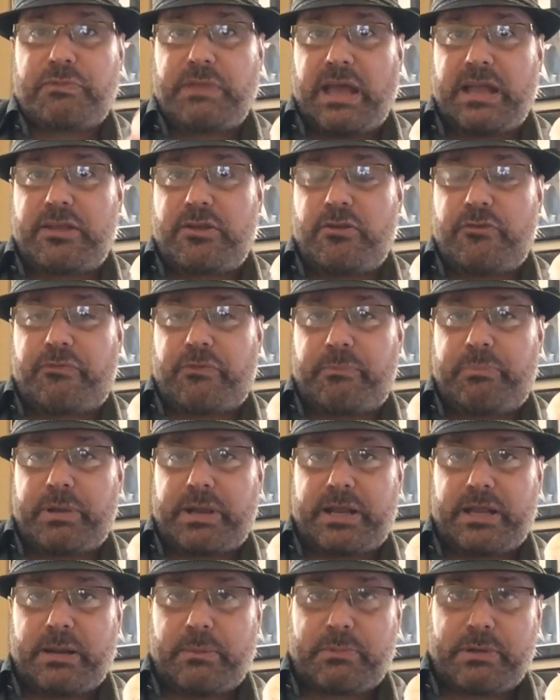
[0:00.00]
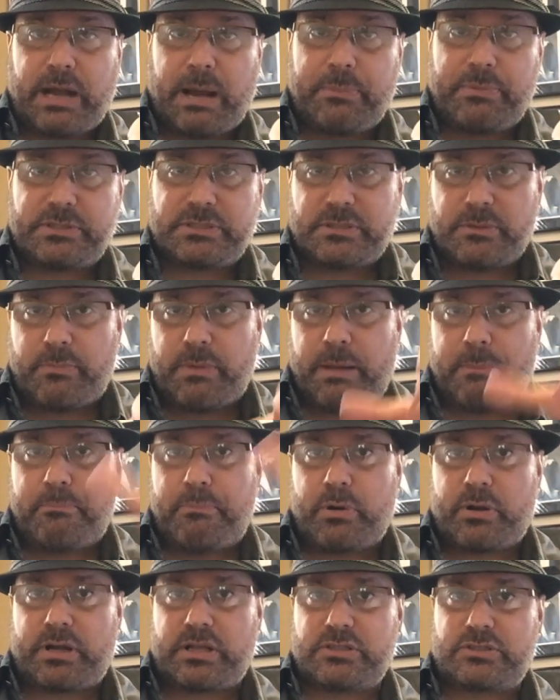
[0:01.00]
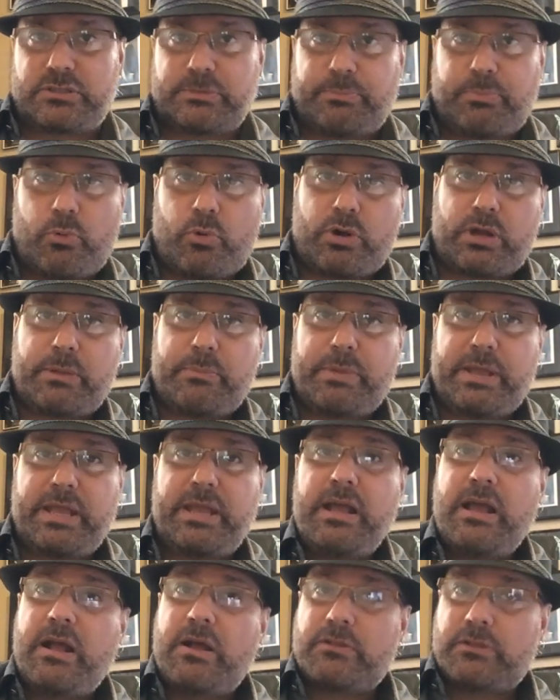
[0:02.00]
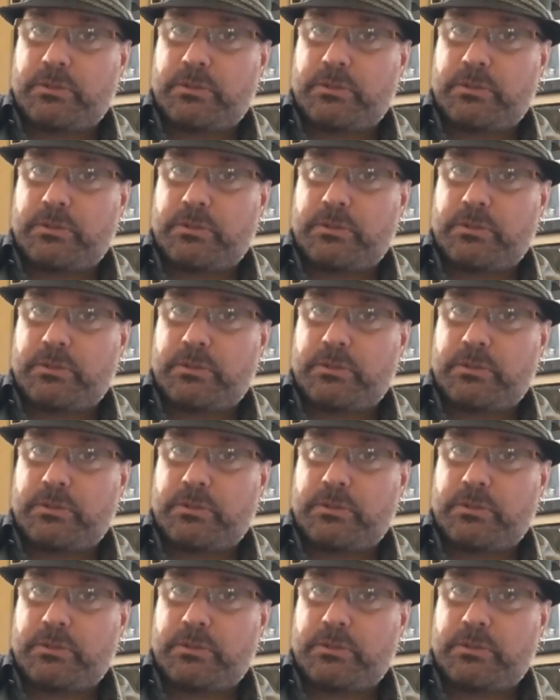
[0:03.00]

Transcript: Thank you for picking up copies of my book and supporting me.